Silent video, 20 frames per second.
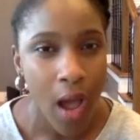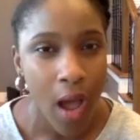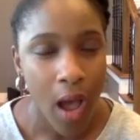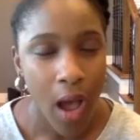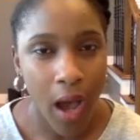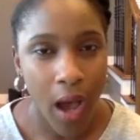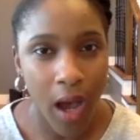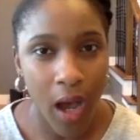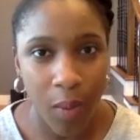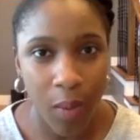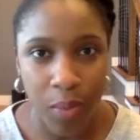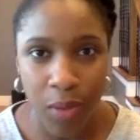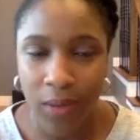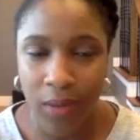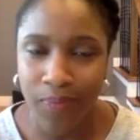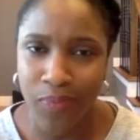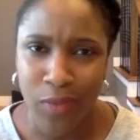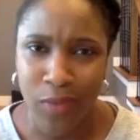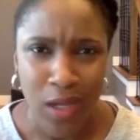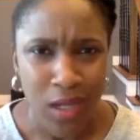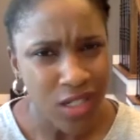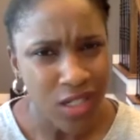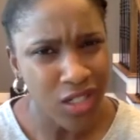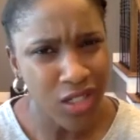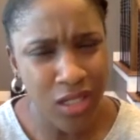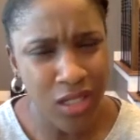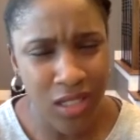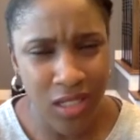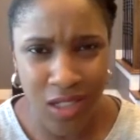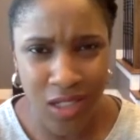But
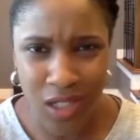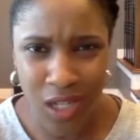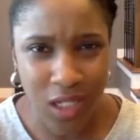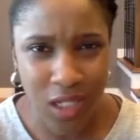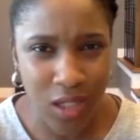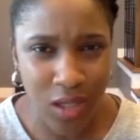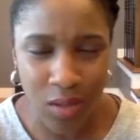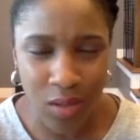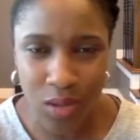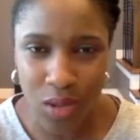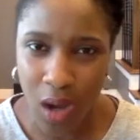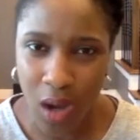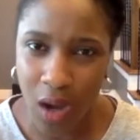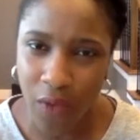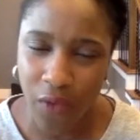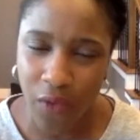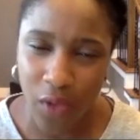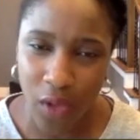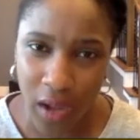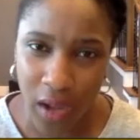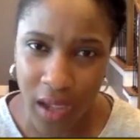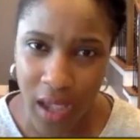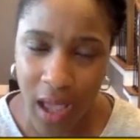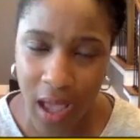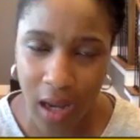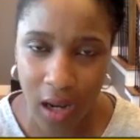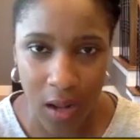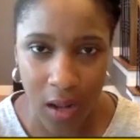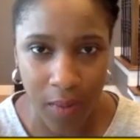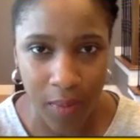just dust those off, look
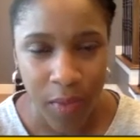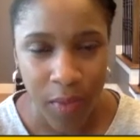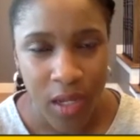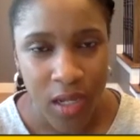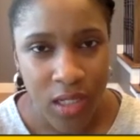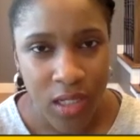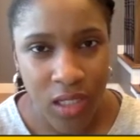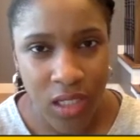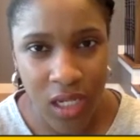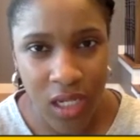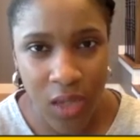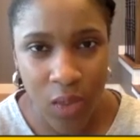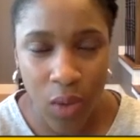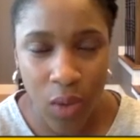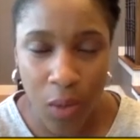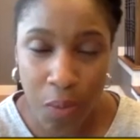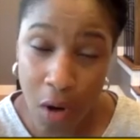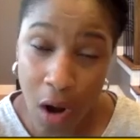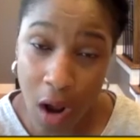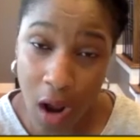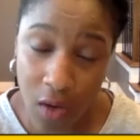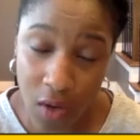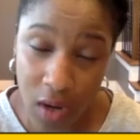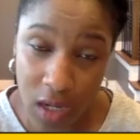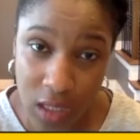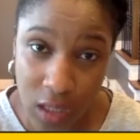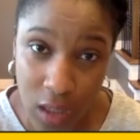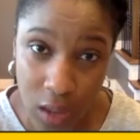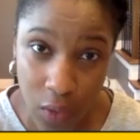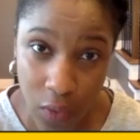at them, see what
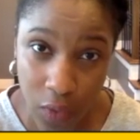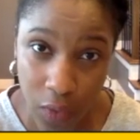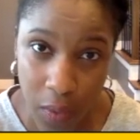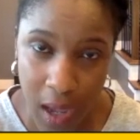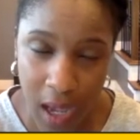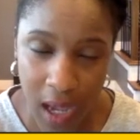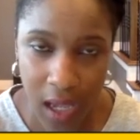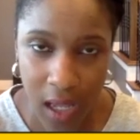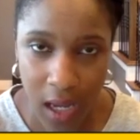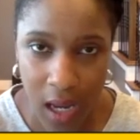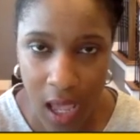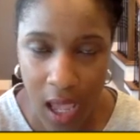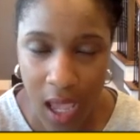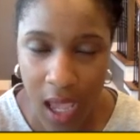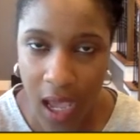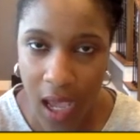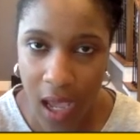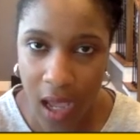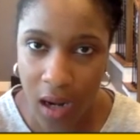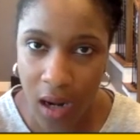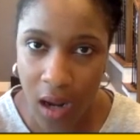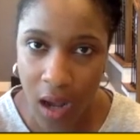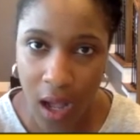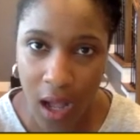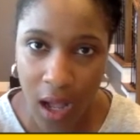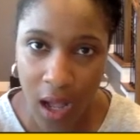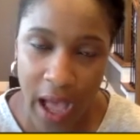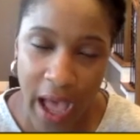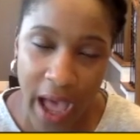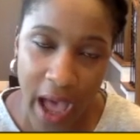progress you've made and
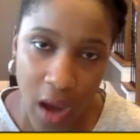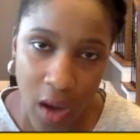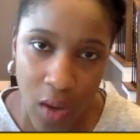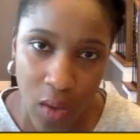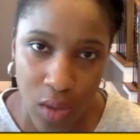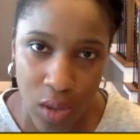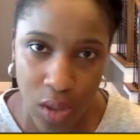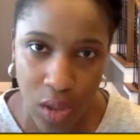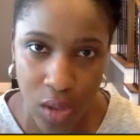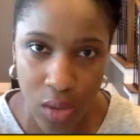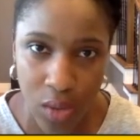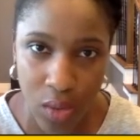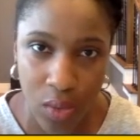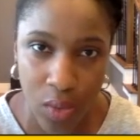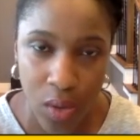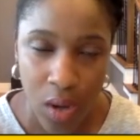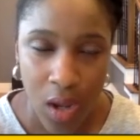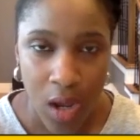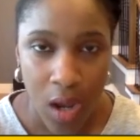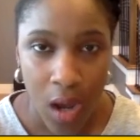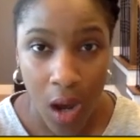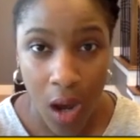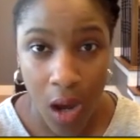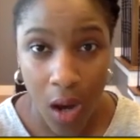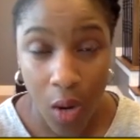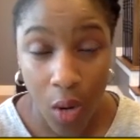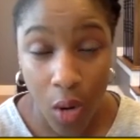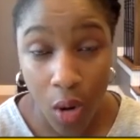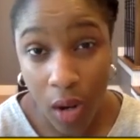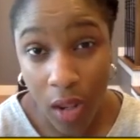how you,
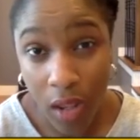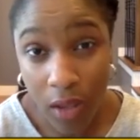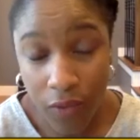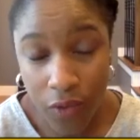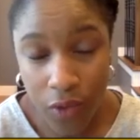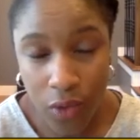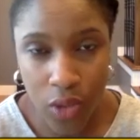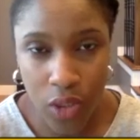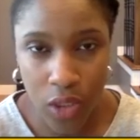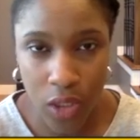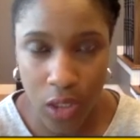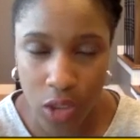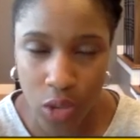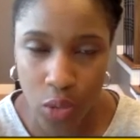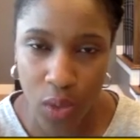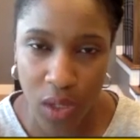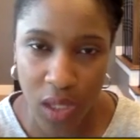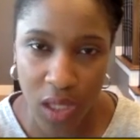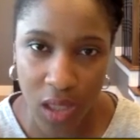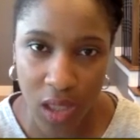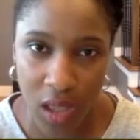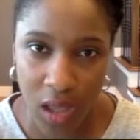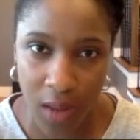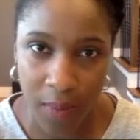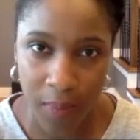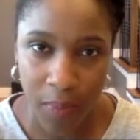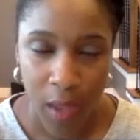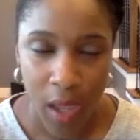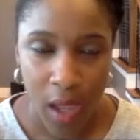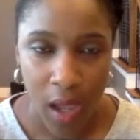or if you should tweak
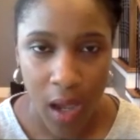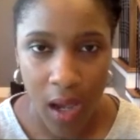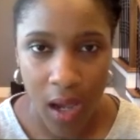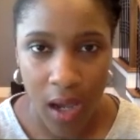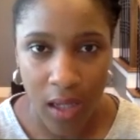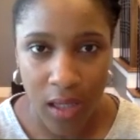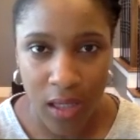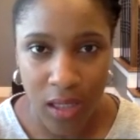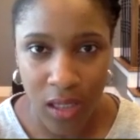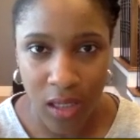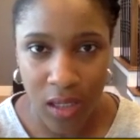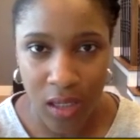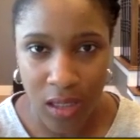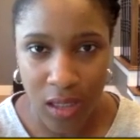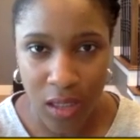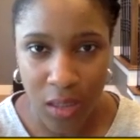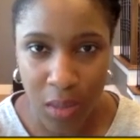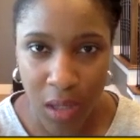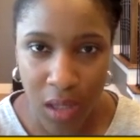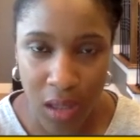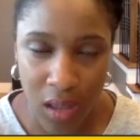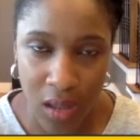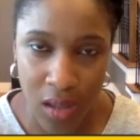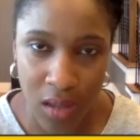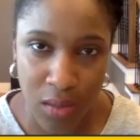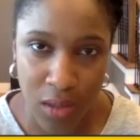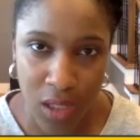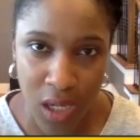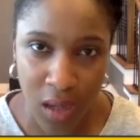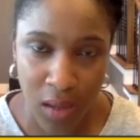them to meet the
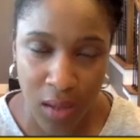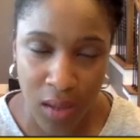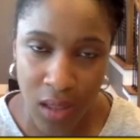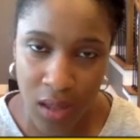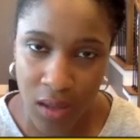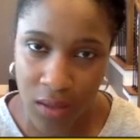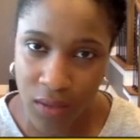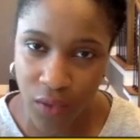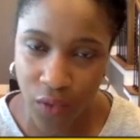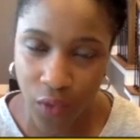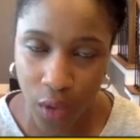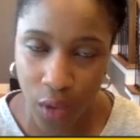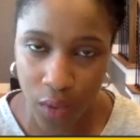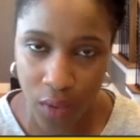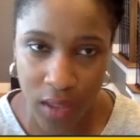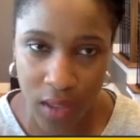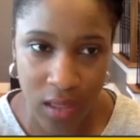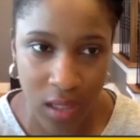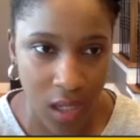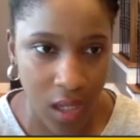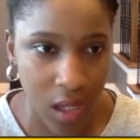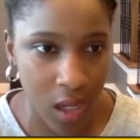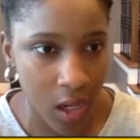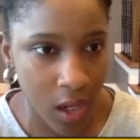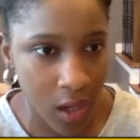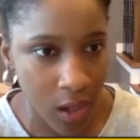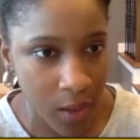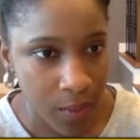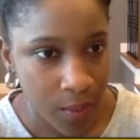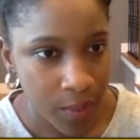objectives for the rest of the
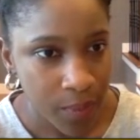year.